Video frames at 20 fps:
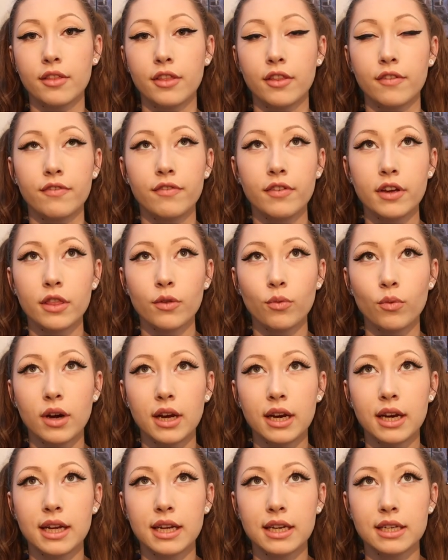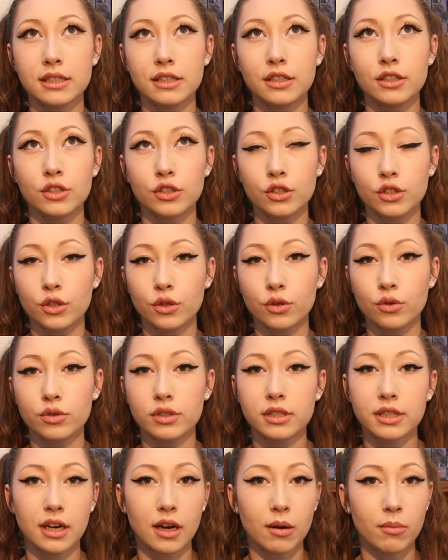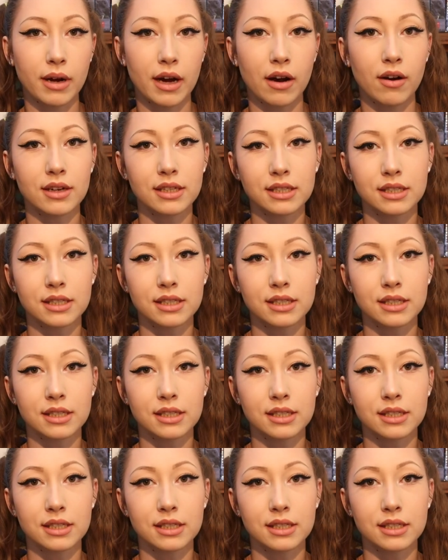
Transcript: The fifth one isn't due to come out